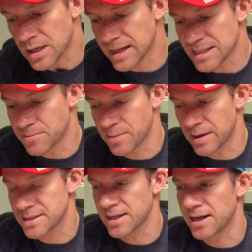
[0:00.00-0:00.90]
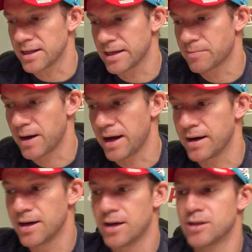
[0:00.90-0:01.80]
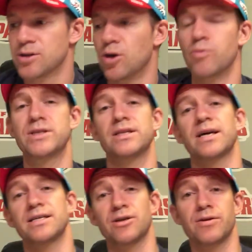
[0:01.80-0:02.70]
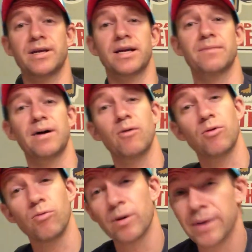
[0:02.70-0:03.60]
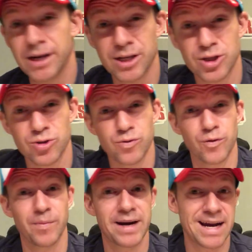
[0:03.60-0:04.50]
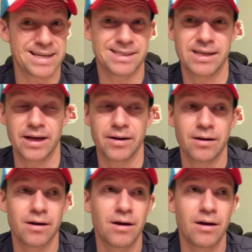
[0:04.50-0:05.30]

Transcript: That's been my style leg pad. So recently I started thinking about, well, what am I going to do for my next set?